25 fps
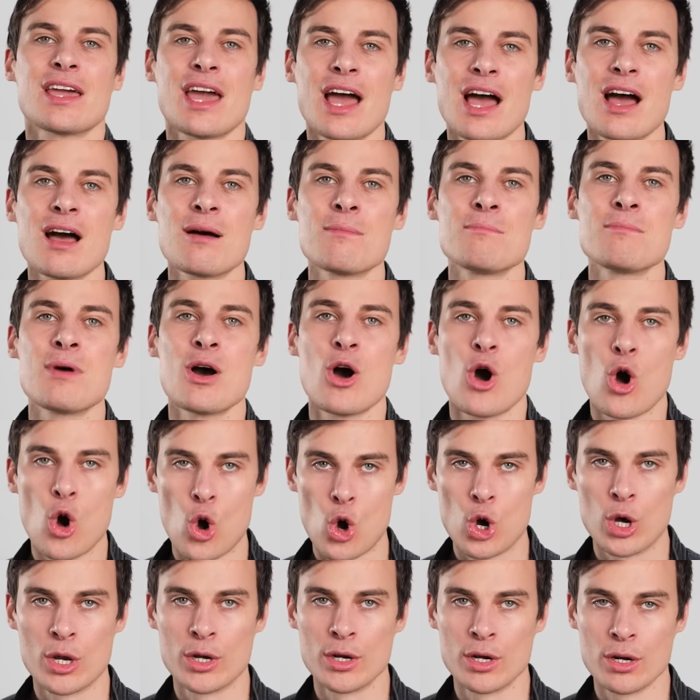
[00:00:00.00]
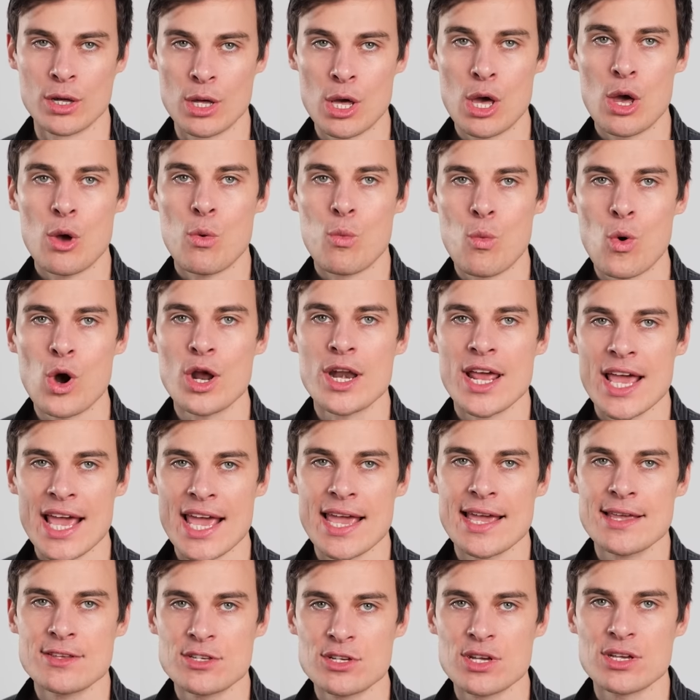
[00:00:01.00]
Come on. What
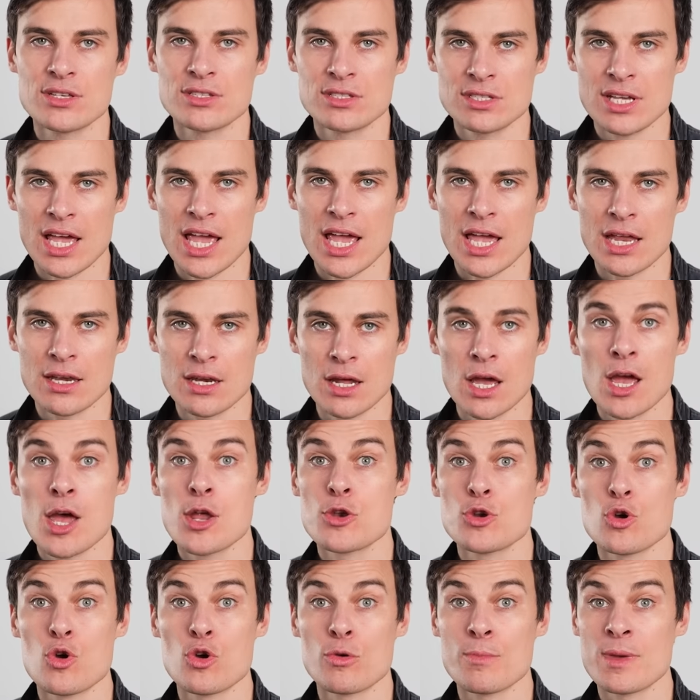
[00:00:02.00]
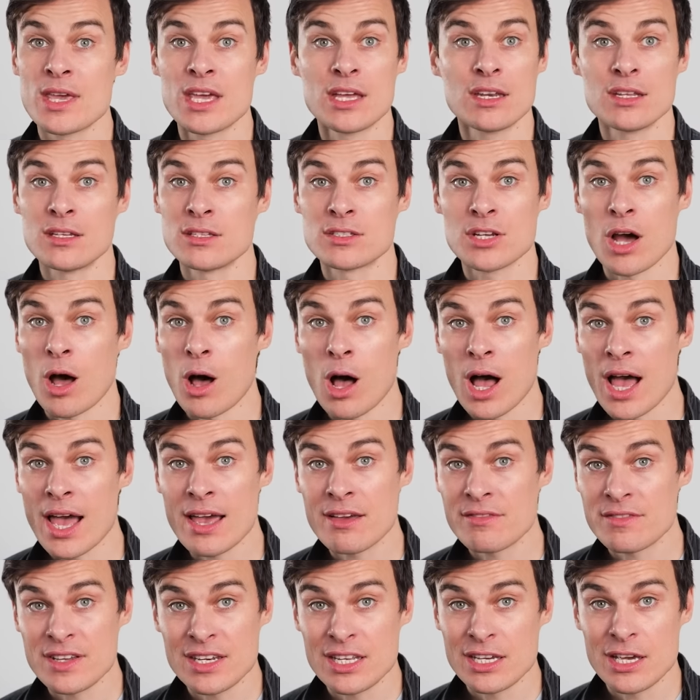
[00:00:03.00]
he just said took me an
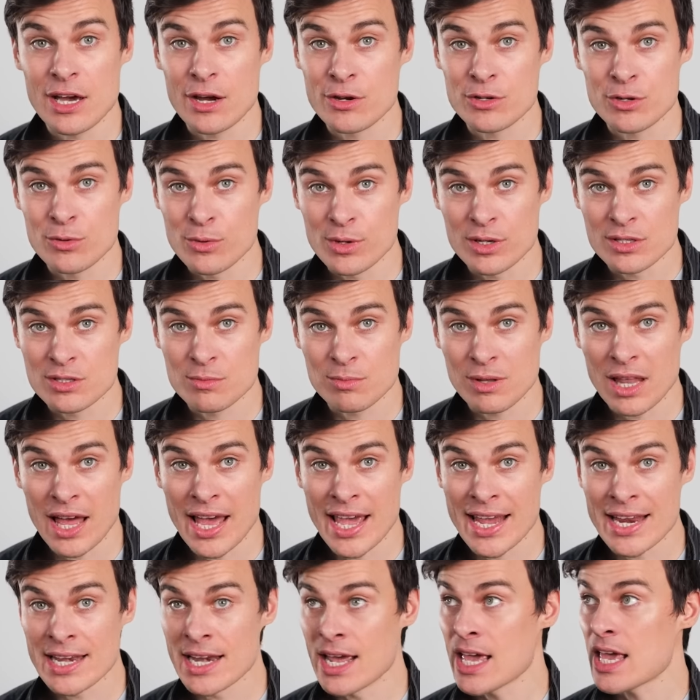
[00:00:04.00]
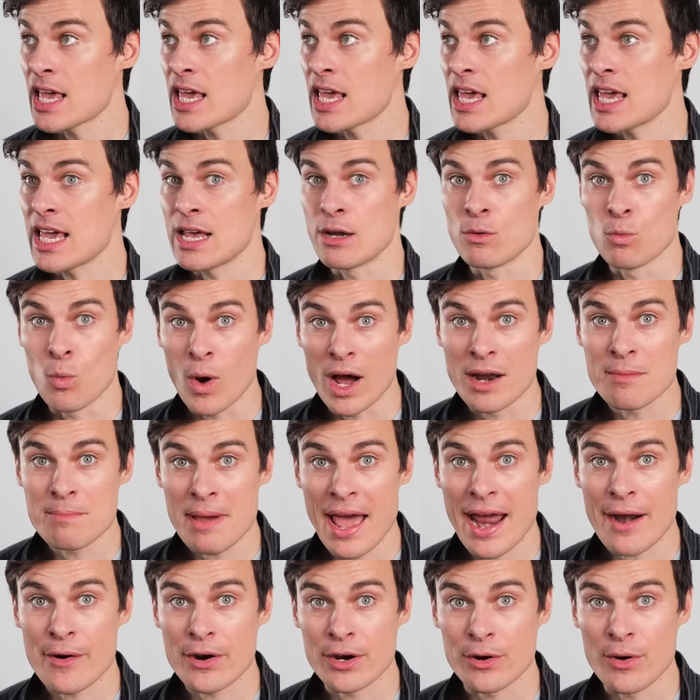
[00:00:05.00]
entire video to explain in one
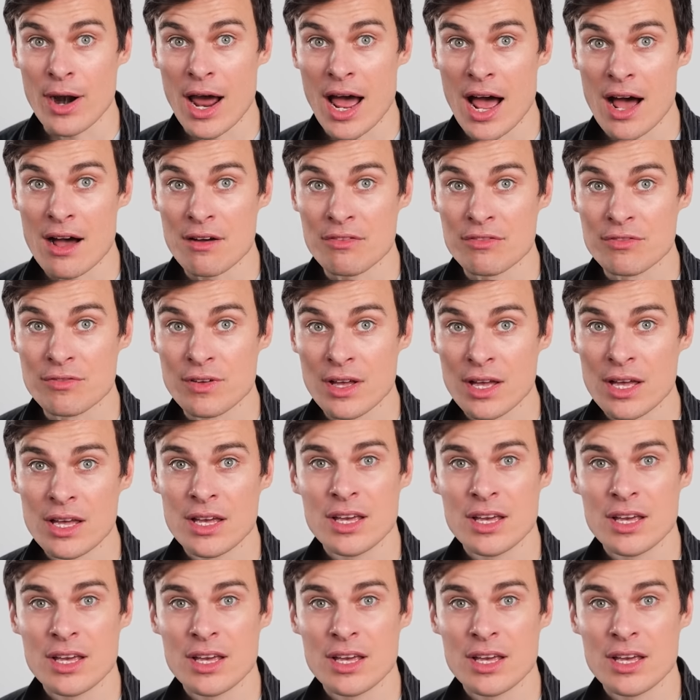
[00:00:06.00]
paragraph.